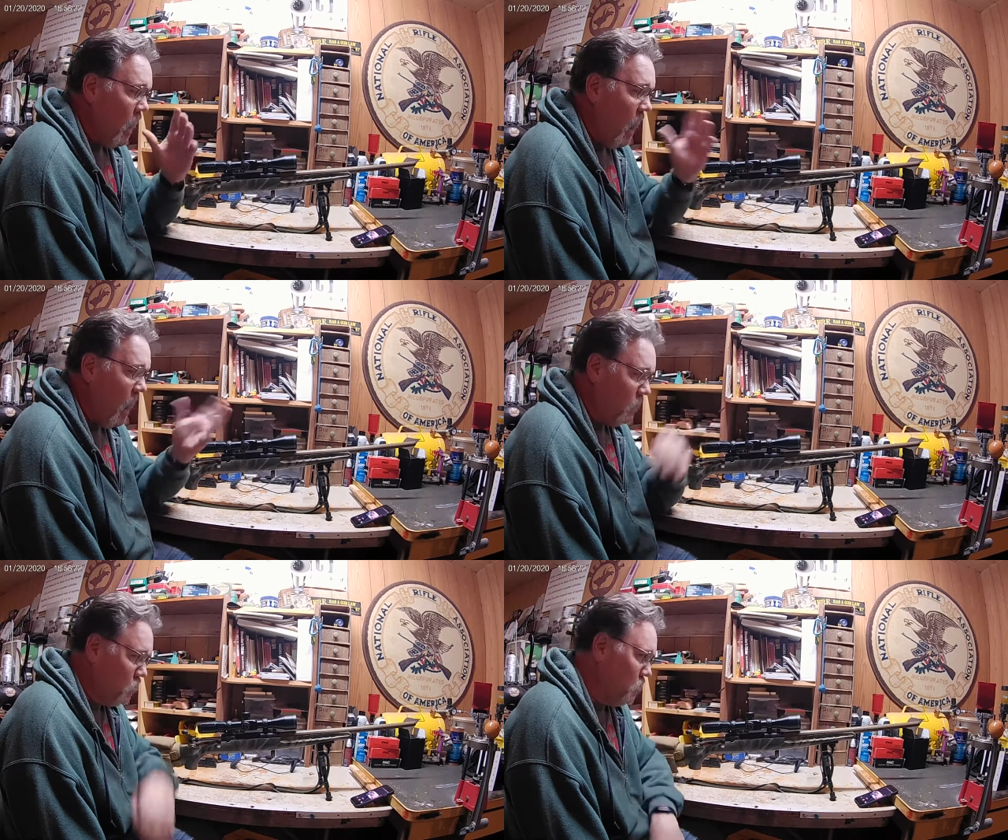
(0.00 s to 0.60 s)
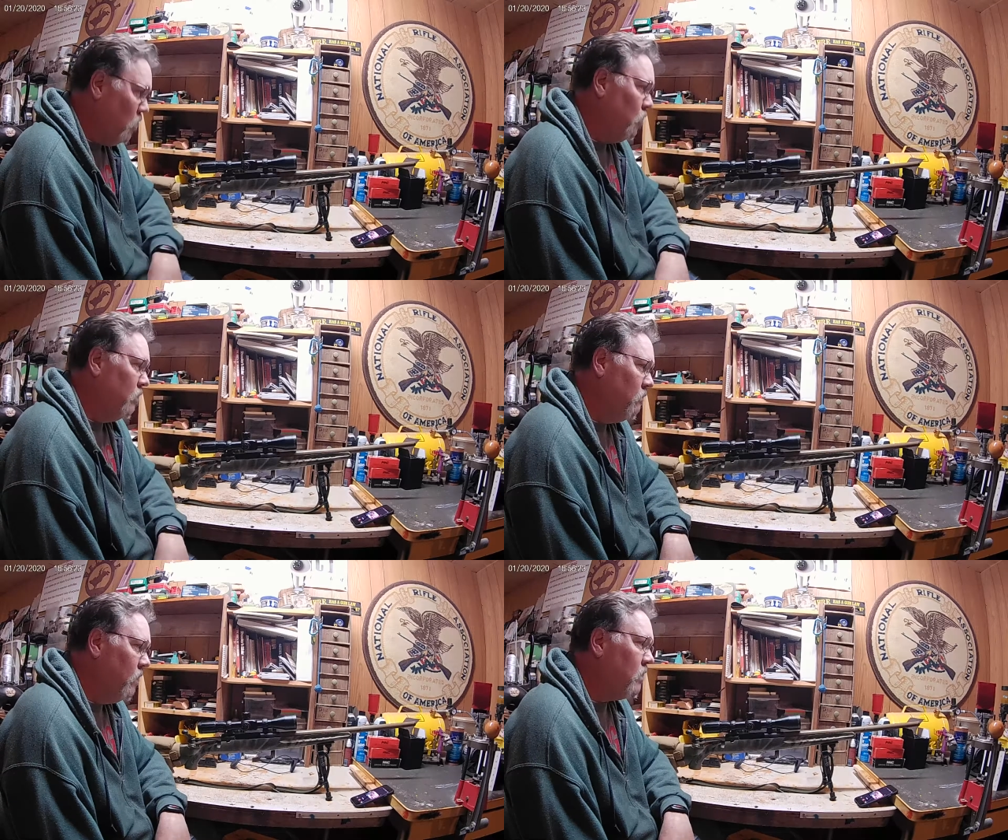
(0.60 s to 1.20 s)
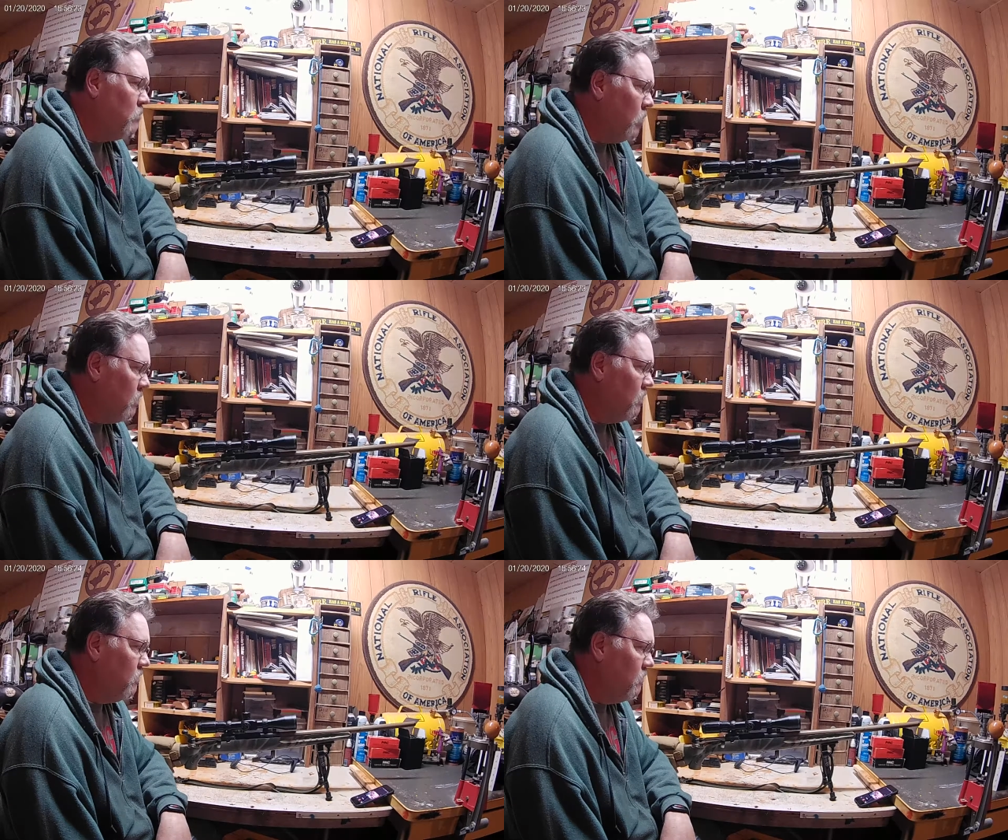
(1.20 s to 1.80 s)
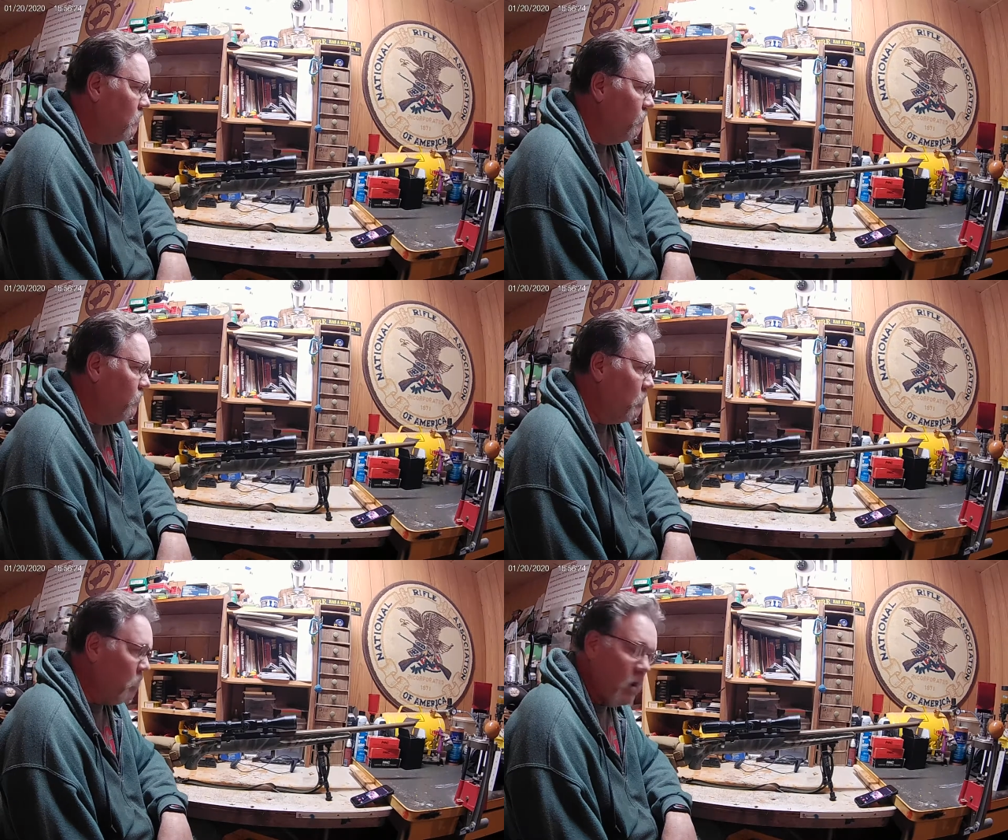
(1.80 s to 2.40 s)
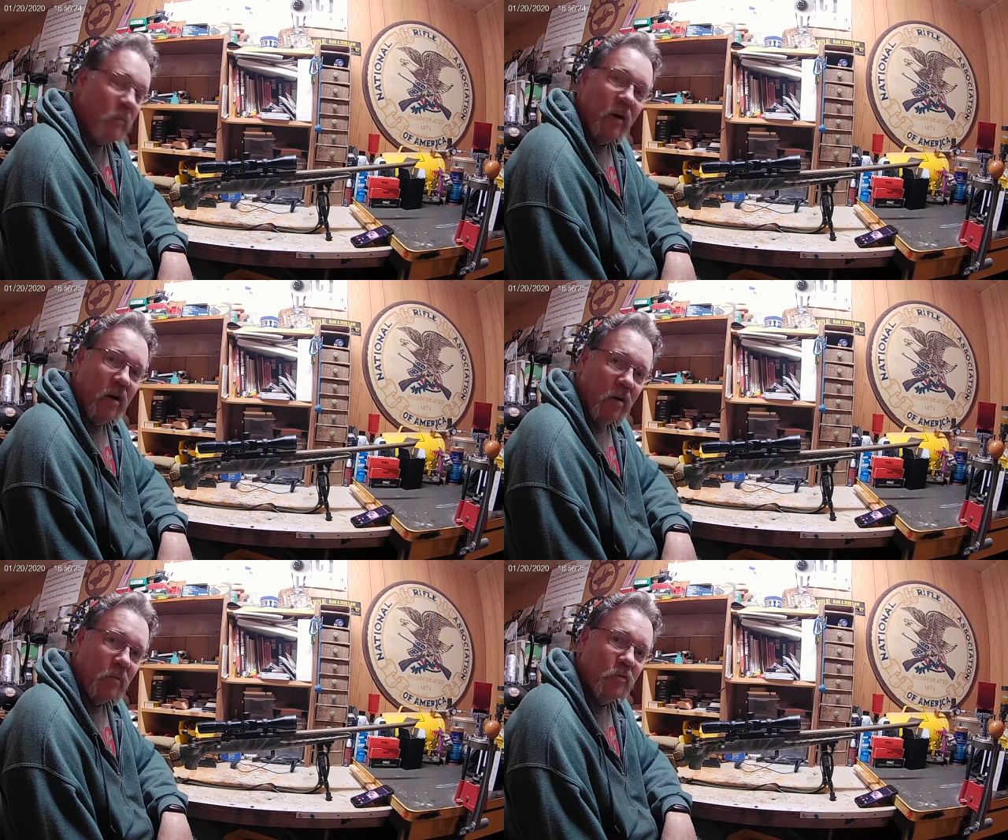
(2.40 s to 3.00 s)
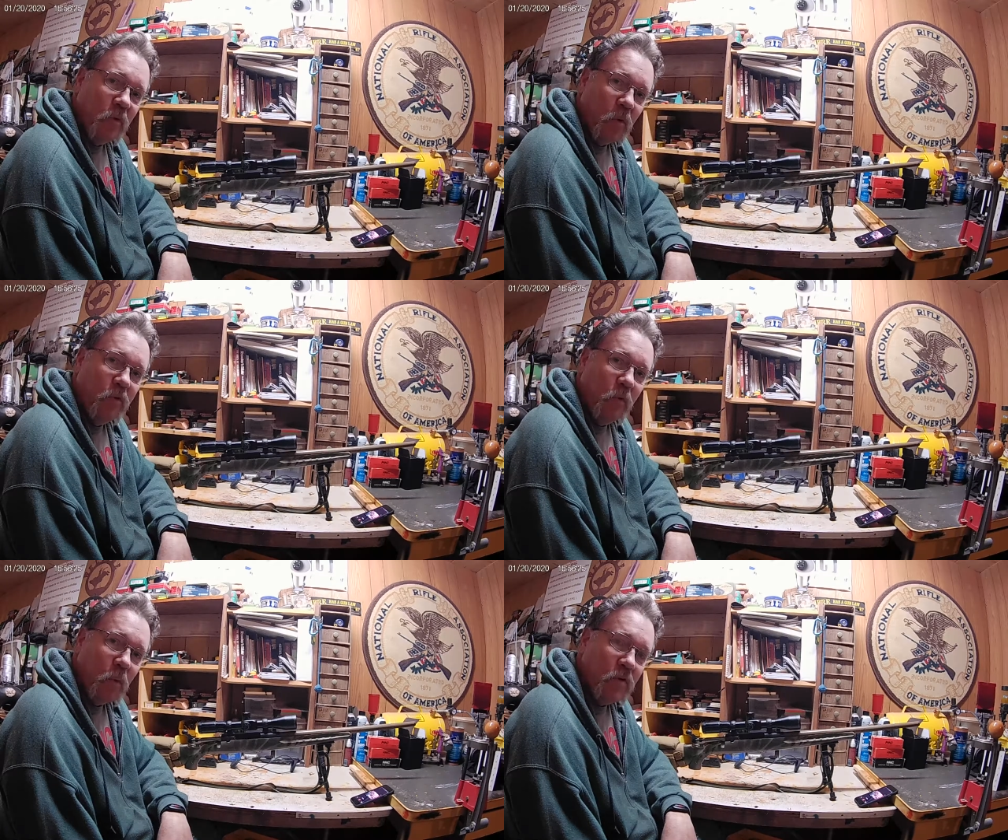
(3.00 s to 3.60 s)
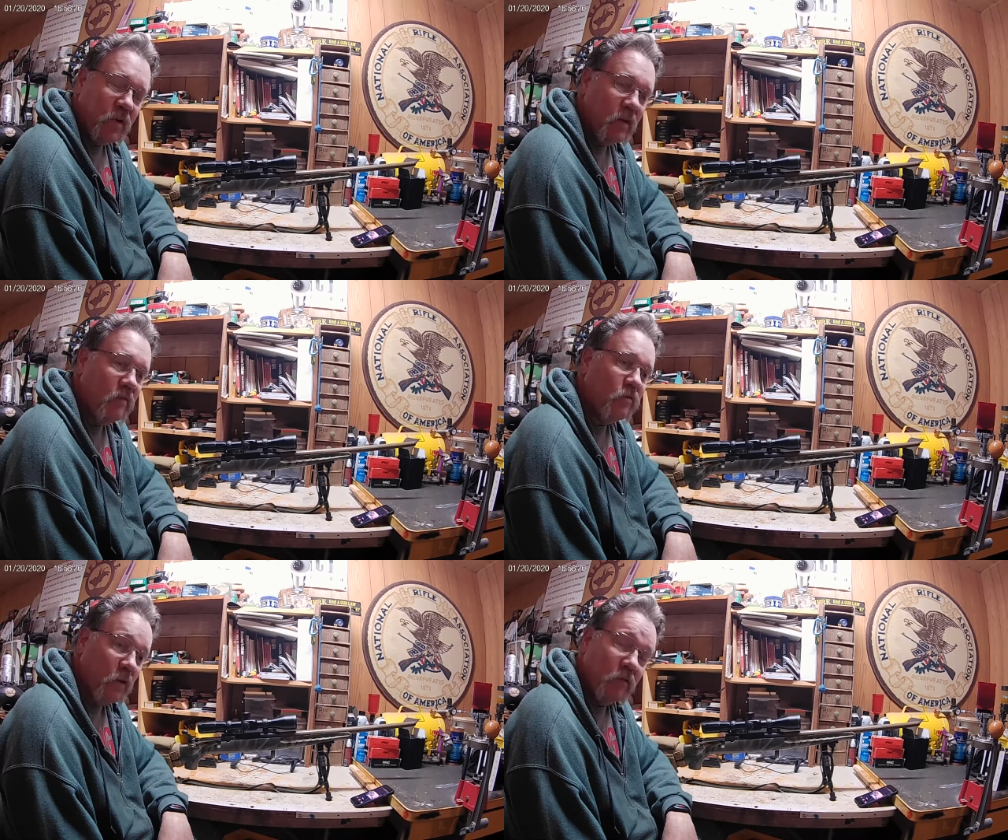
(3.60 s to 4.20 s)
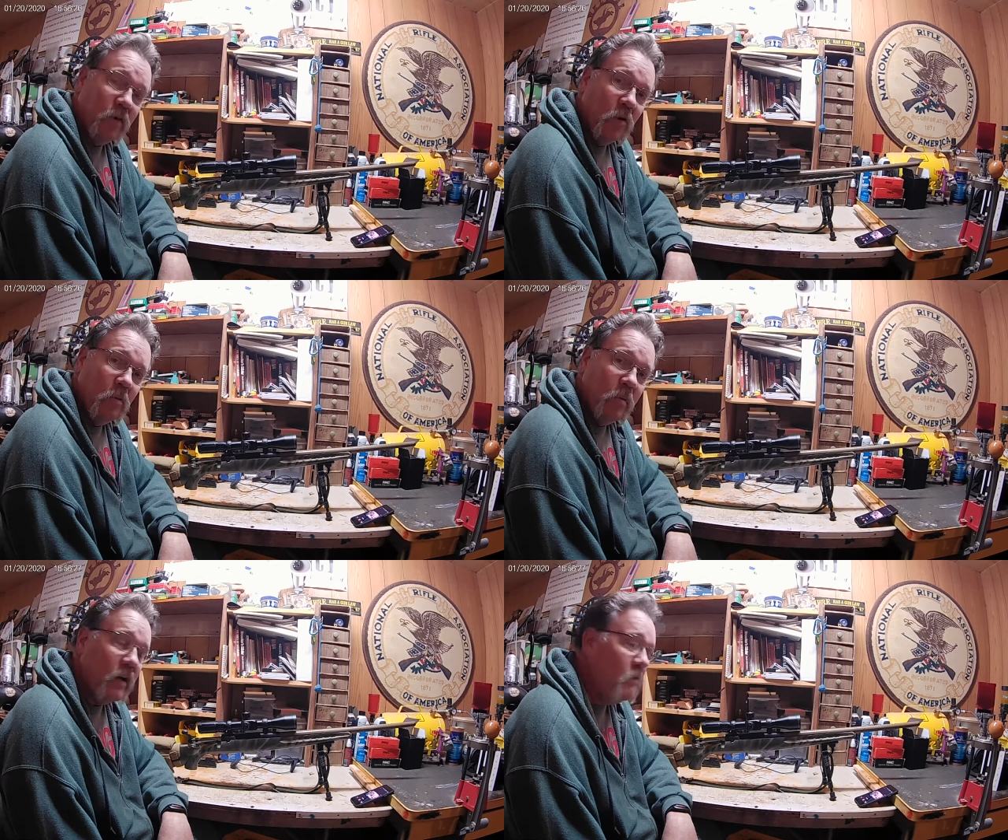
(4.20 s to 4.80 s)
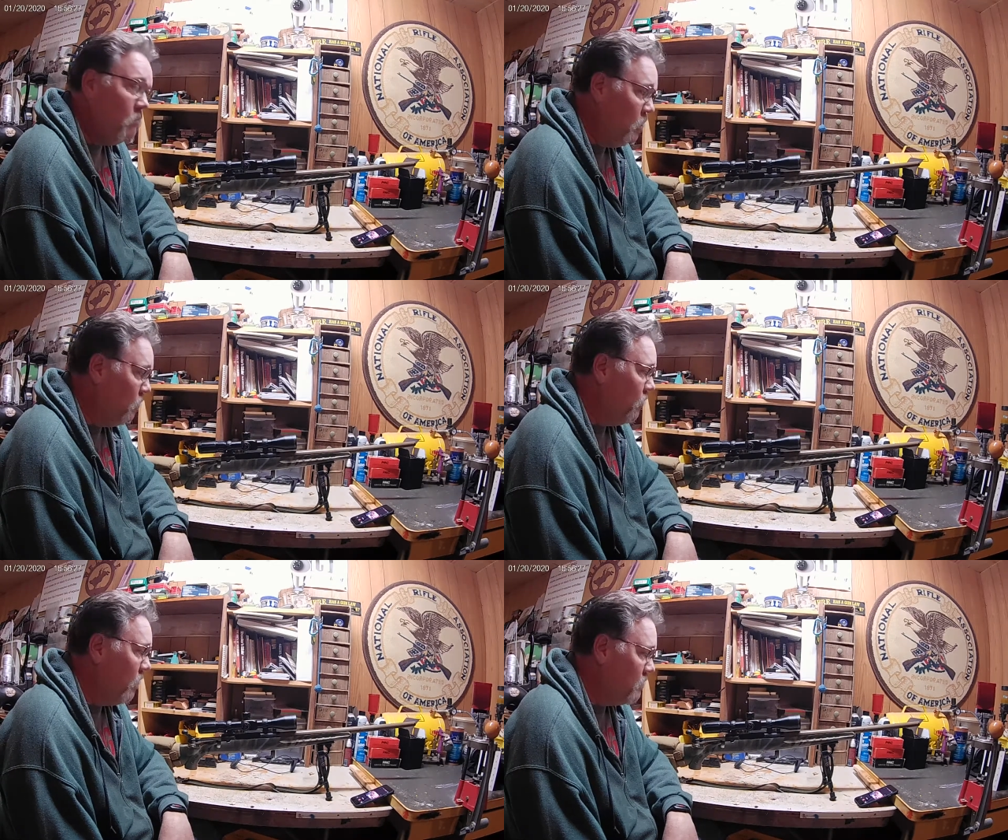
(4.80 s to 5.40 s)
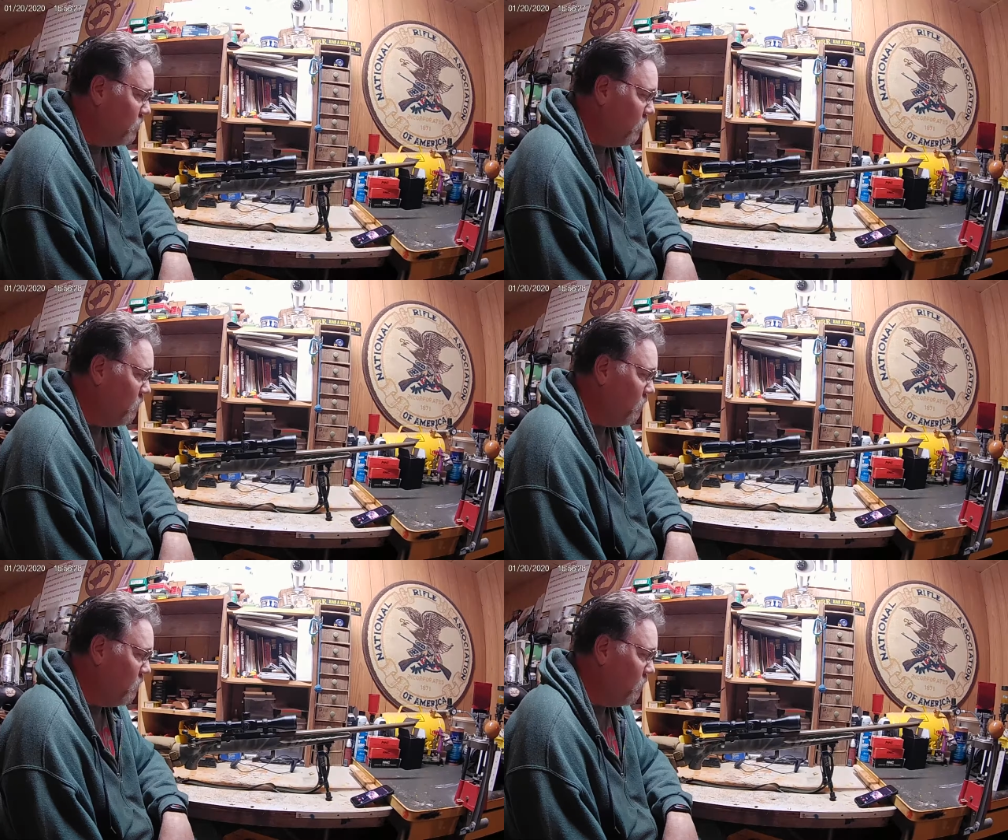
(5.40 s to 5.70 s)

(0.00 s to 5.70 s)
I strongly recommend the Primary Arms 4-14 front focal plane Mildot scope.